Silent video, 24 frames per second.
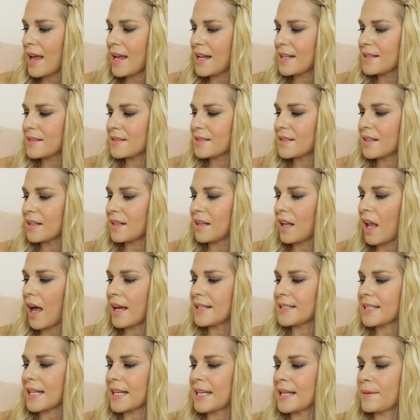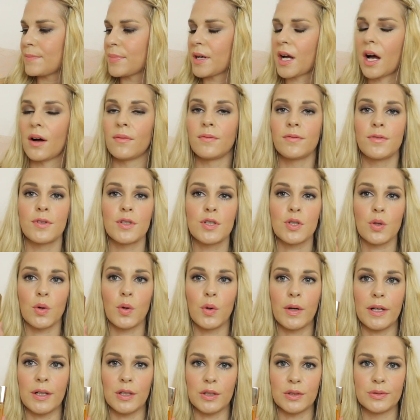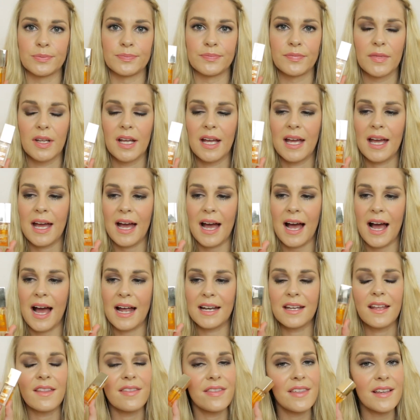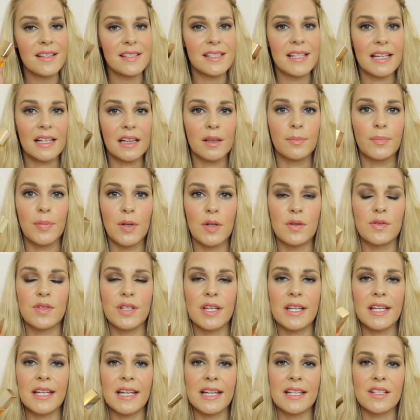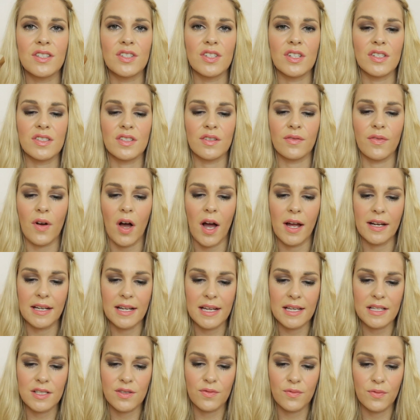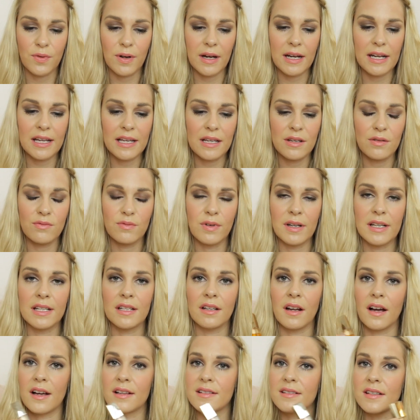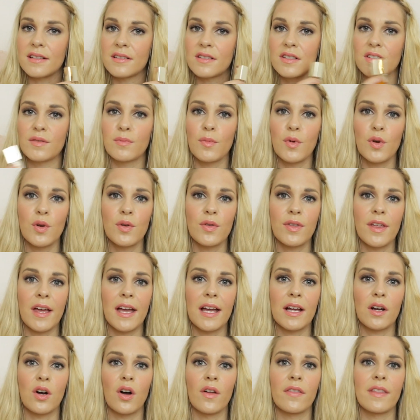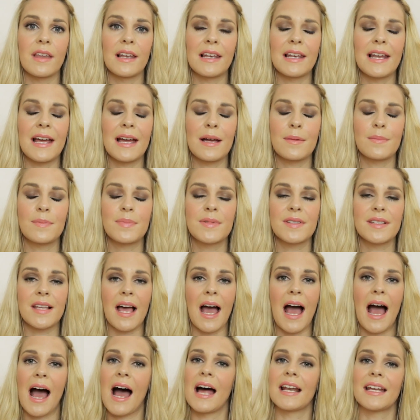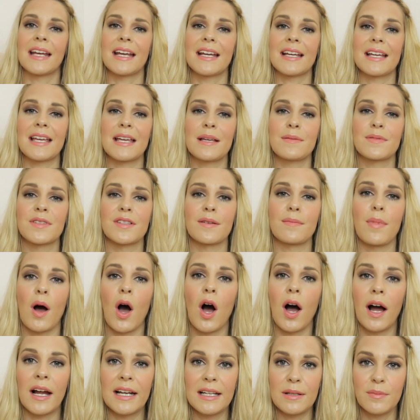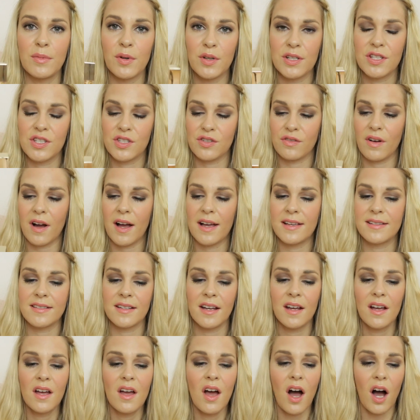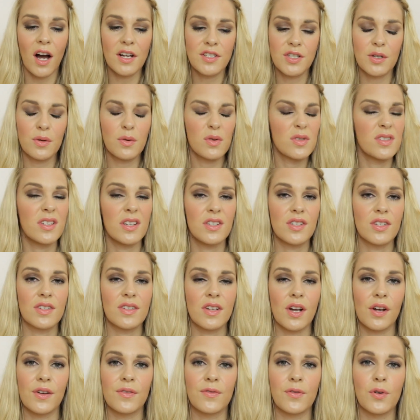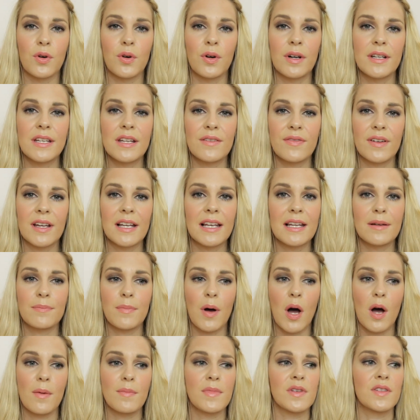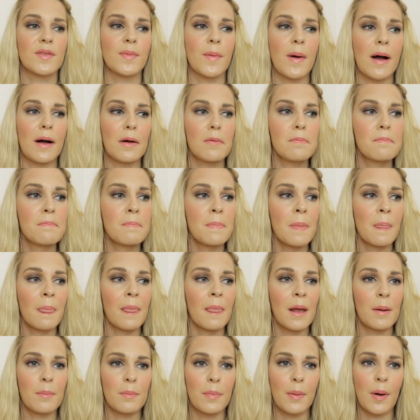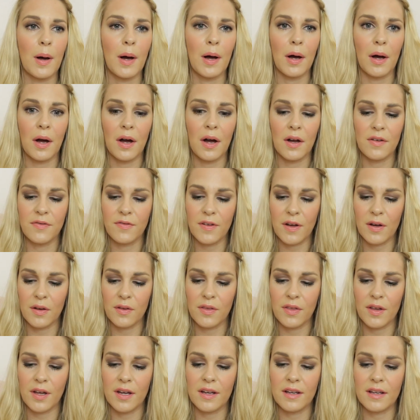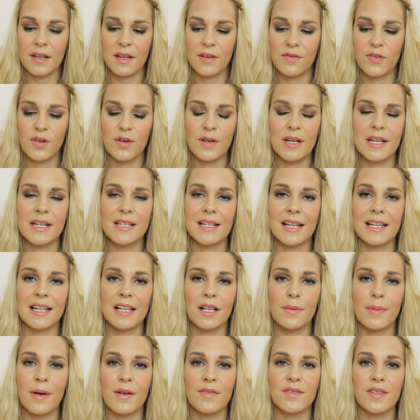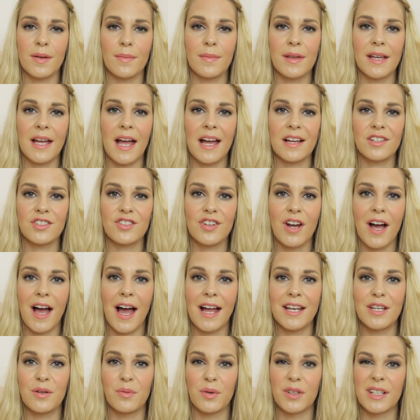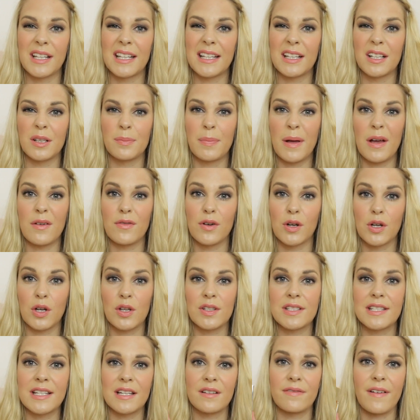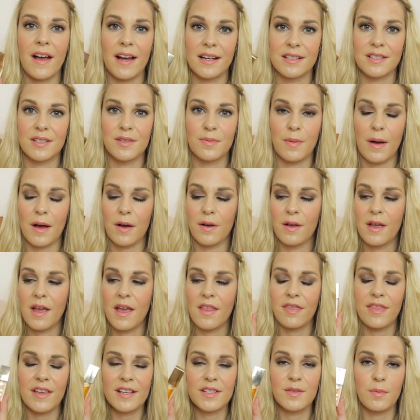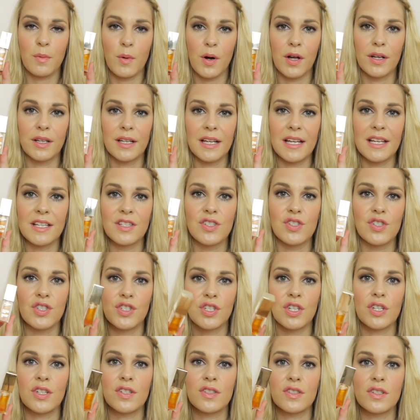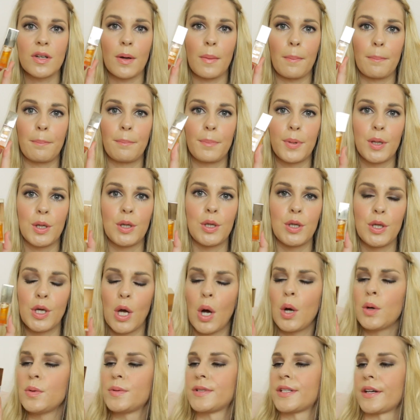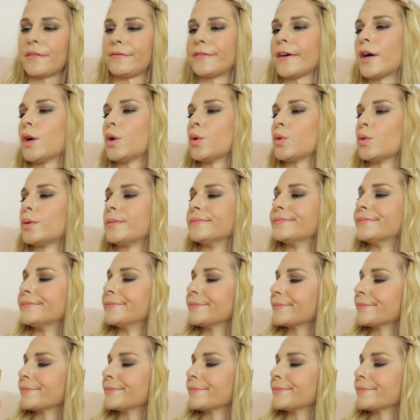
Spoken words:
Instant Light Lip Comfort Oil. And this little beauty is just divine. It's really, really nice and smoothing on the lips and it keeps them highly moisturized. I do also just go for a Nivea lip balm as well, but I feel that if you need a little bit of something extra and you want a little bit of a glossy effect as well, this one is just beautiful.